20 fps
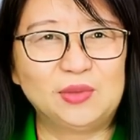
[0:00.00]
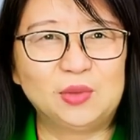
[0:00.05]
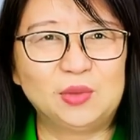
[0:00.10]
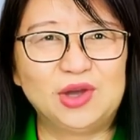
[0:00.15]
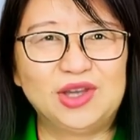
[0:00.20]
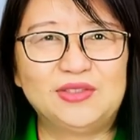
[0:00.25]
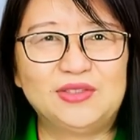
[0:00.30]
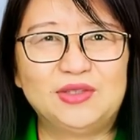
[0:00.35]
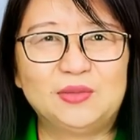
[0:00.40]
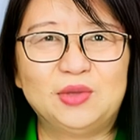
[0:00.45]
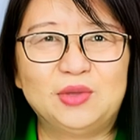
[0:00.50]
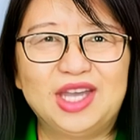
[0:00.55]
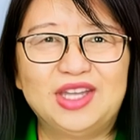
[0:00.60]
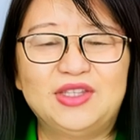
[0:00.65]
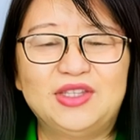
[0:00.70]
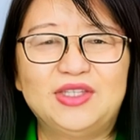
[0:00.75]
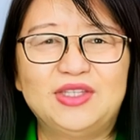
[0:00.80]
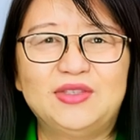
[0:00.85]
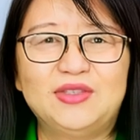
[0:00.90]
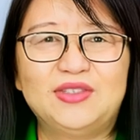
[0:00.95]
One of the
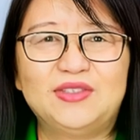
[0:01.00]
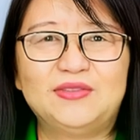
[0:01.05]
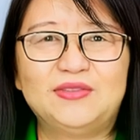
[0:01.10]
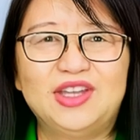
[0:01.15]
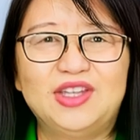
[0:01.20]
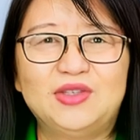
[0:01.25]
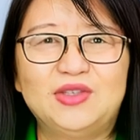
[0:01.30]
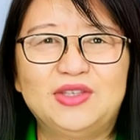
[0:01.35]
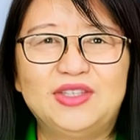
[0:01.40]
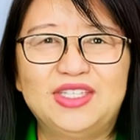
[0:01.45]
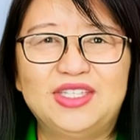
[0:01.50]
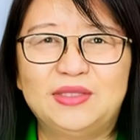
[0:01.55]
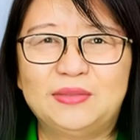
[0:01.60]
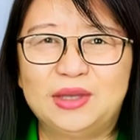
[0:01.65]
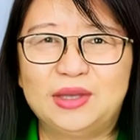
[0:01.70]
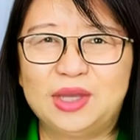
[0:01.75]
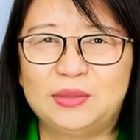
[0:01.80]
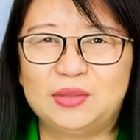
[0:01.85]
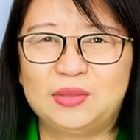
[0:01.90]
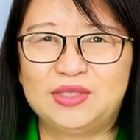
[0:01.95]
writers of the
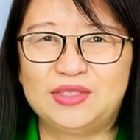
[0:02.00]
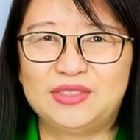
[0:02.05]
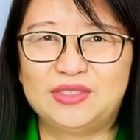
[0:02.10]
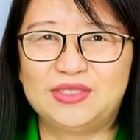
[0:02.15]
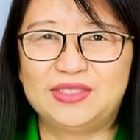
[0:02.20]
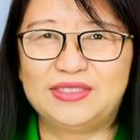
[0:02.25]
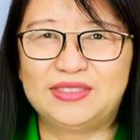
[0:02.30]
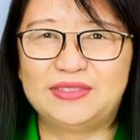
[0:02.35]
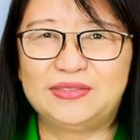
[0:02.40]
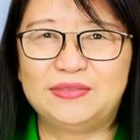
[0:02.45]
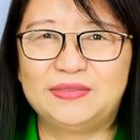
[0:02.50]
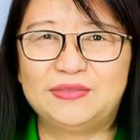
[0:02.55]
Federalist Papers.